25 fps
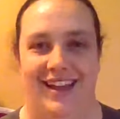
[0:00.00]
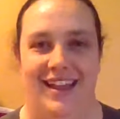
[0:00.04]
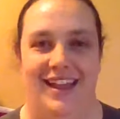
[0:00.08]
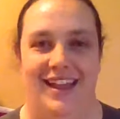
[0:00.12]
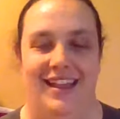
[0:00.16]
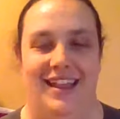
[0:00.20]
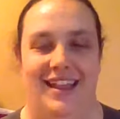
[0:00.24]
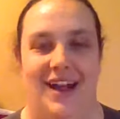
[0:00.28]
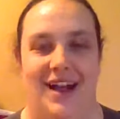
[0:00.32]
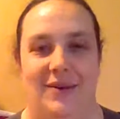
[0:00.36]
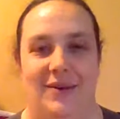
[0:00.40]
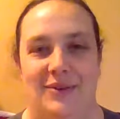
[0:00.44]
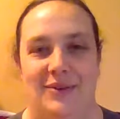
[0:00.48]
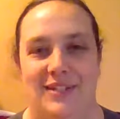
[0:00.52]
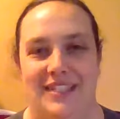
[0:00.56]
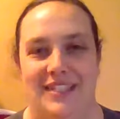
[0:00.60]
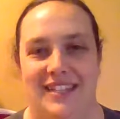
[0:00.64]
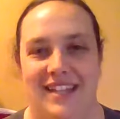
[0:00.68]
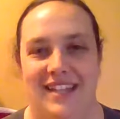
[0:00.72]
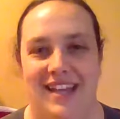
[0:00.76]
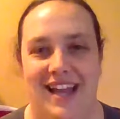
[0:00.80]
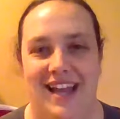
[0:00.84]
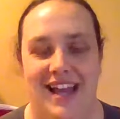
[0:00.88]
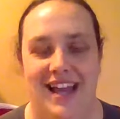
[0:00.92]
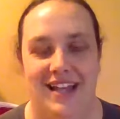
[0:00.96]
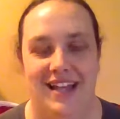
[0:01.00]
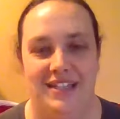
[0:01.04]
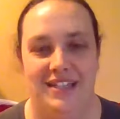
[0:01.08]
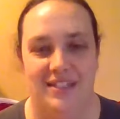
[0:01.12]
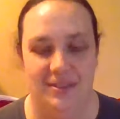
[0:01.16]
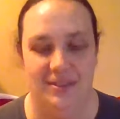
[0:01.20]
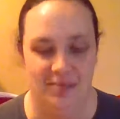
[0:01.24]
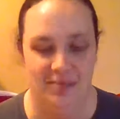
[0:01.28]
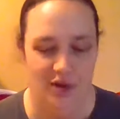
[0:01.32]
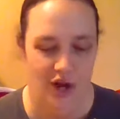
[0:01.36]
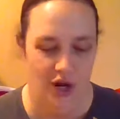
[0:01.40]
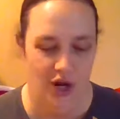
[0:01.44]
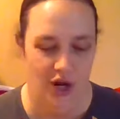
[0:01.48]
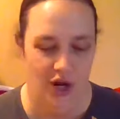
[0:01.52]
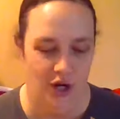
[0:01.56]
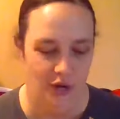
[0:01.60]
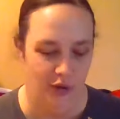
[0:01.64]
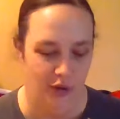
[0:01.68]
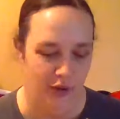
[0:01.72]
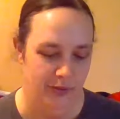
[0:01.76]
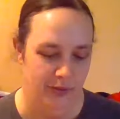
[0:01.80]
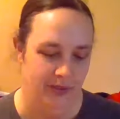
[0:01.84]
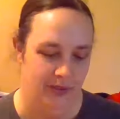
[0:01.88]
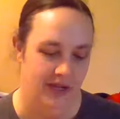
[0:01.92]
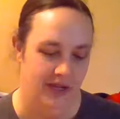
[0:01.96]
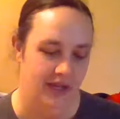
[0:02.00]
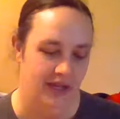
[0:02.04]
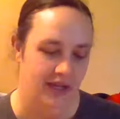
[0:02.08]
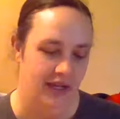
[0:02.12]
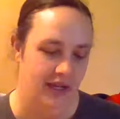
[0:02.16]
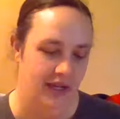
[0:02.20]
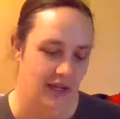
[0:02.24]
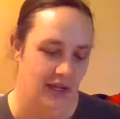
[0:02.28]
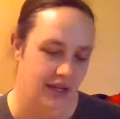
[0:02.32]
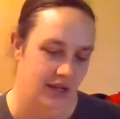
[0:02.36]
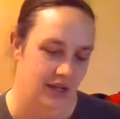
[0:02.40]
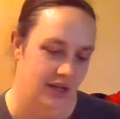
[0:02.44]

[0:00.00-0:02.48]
That was the end. Tomorrow we'll be